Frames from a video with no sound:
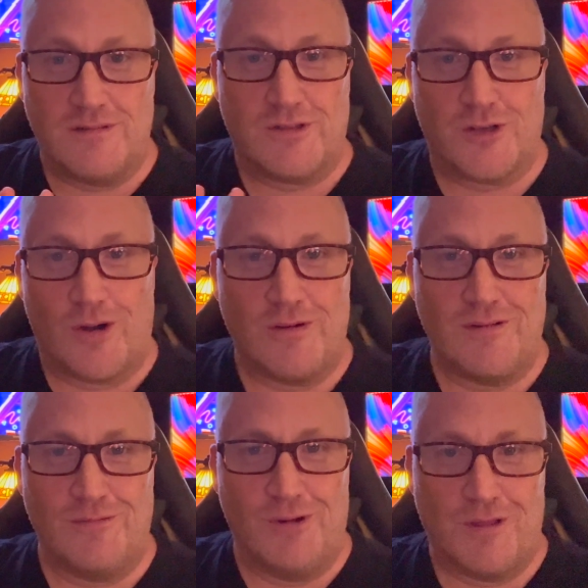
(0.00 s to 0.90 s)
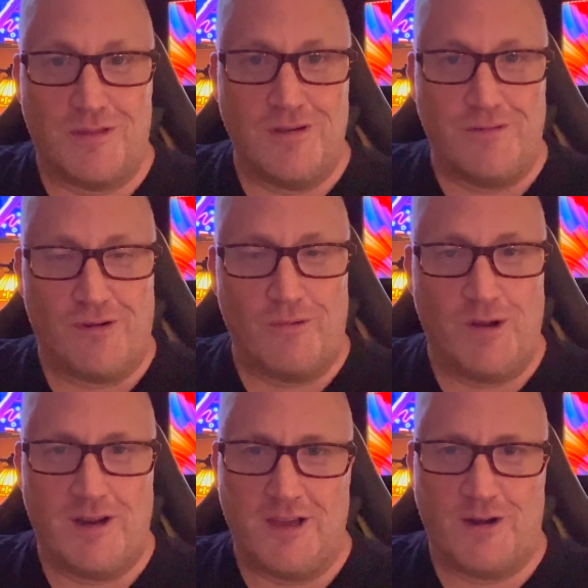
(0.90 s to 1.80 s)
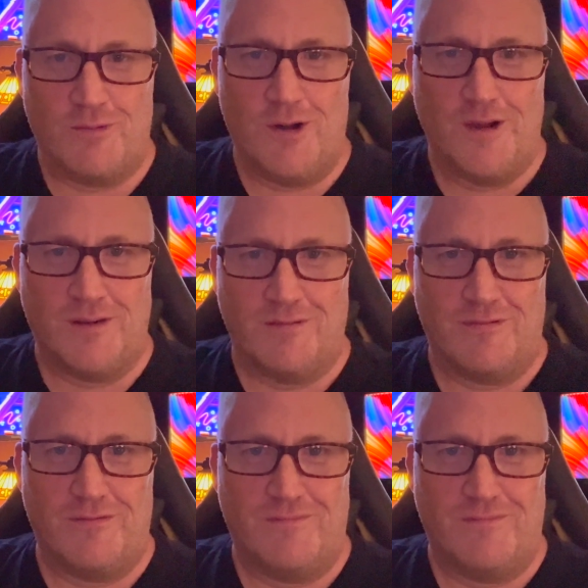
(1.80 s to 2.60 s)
Start with the front radiator one and